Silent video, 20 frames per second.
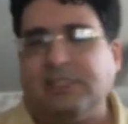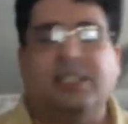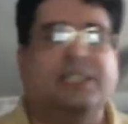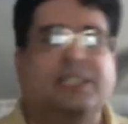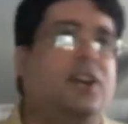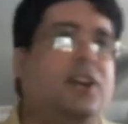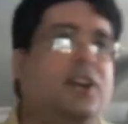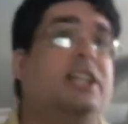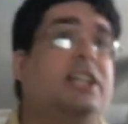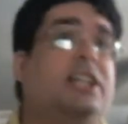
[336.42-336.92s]

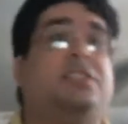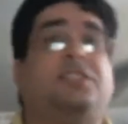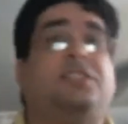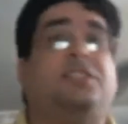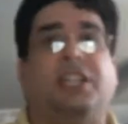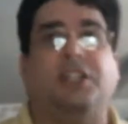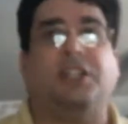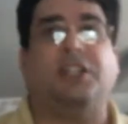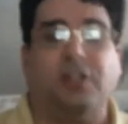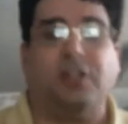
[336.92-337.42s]
they'll get to see
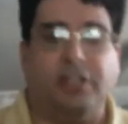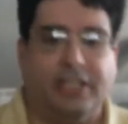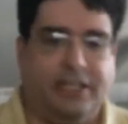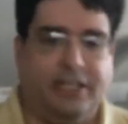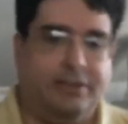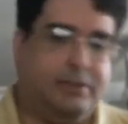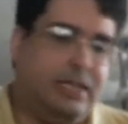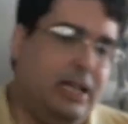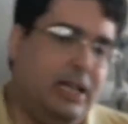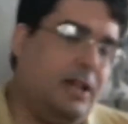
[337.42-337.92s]
it early.
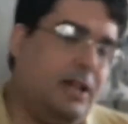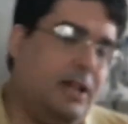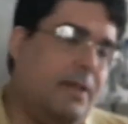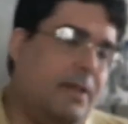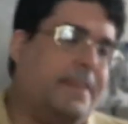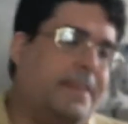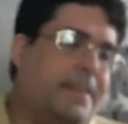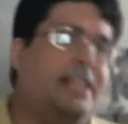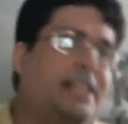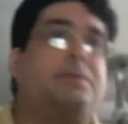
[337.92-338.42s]

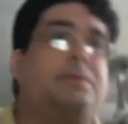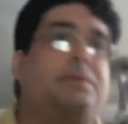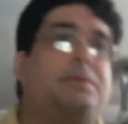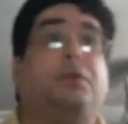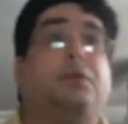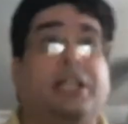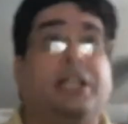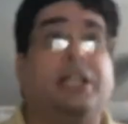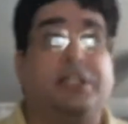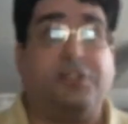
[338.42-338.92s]
The next people who
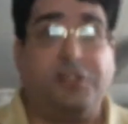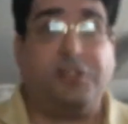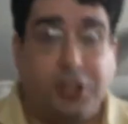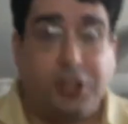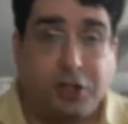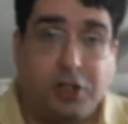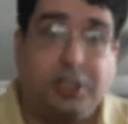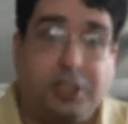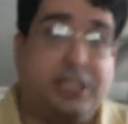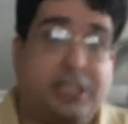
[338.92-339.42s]
get to see it
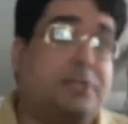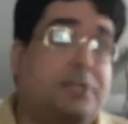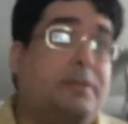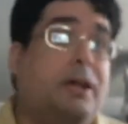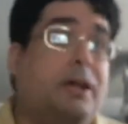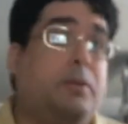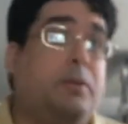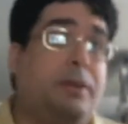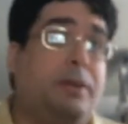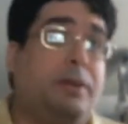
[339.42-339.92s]
early is my
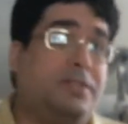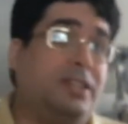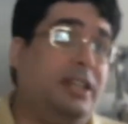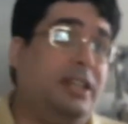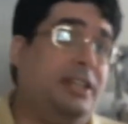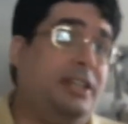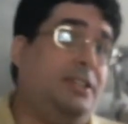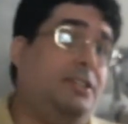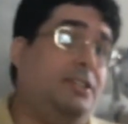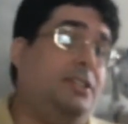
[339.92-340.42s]
website.
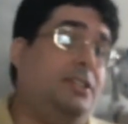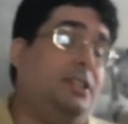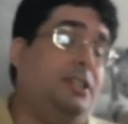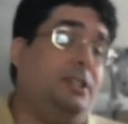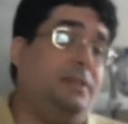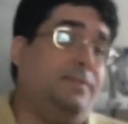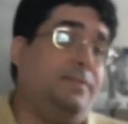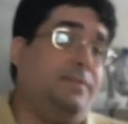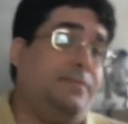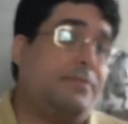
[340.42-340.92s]

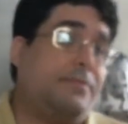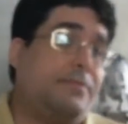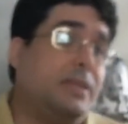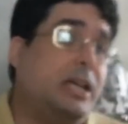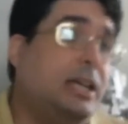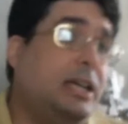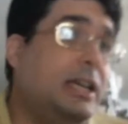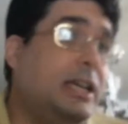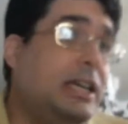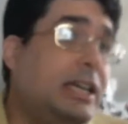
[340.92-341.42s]

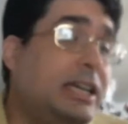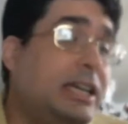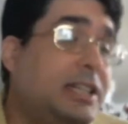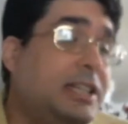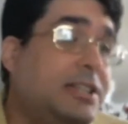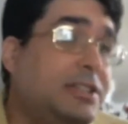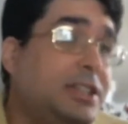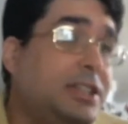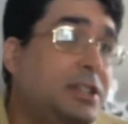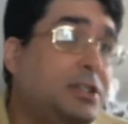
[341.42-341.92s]

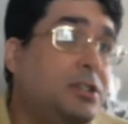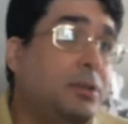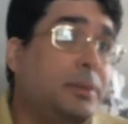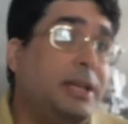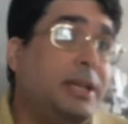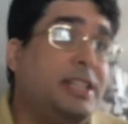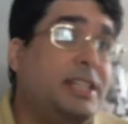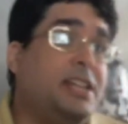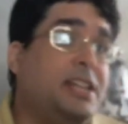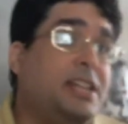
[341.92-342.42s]
This will be
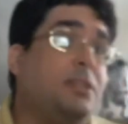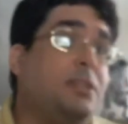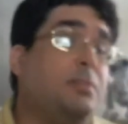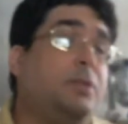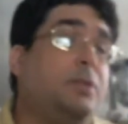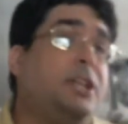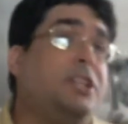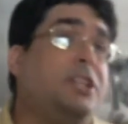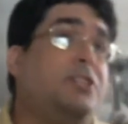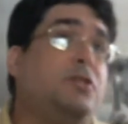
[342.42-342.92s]
taking the
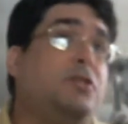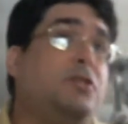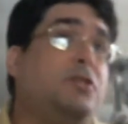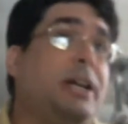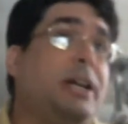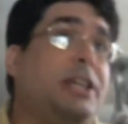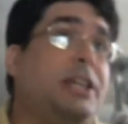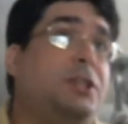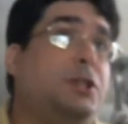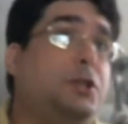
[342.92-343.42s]
place of my
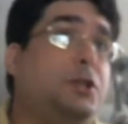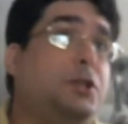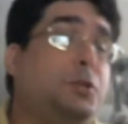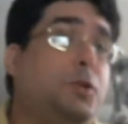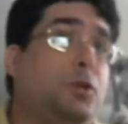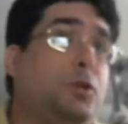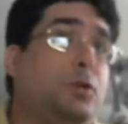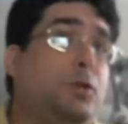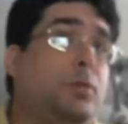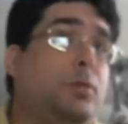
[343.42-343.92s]

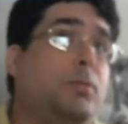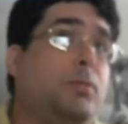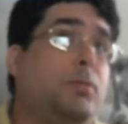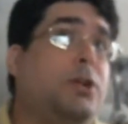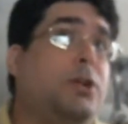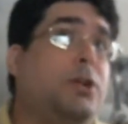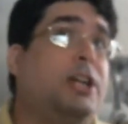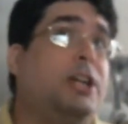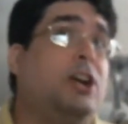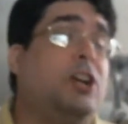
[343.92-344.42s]
usual
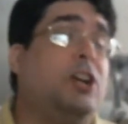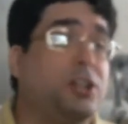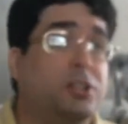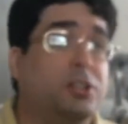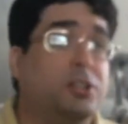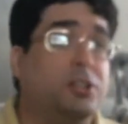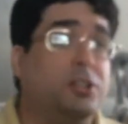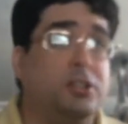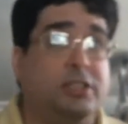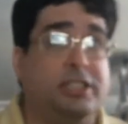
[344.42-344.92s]
morning
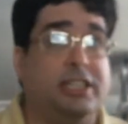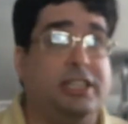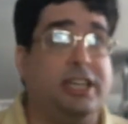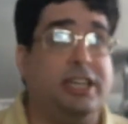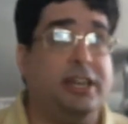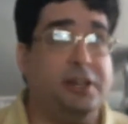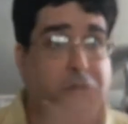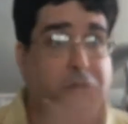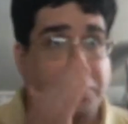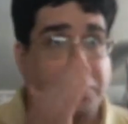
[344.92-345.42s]
article link
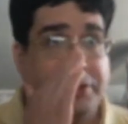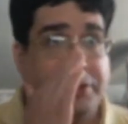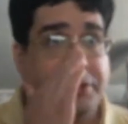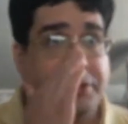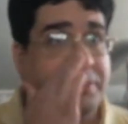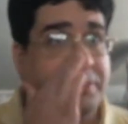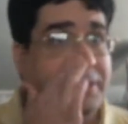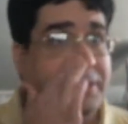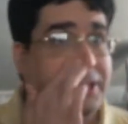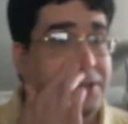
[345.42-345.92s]
category,
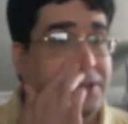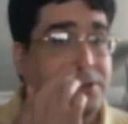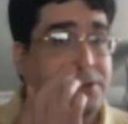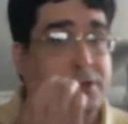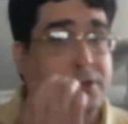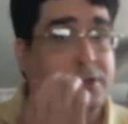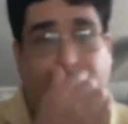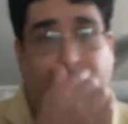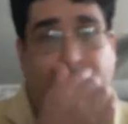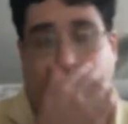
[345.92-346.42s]
which
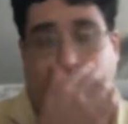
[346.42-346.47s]
means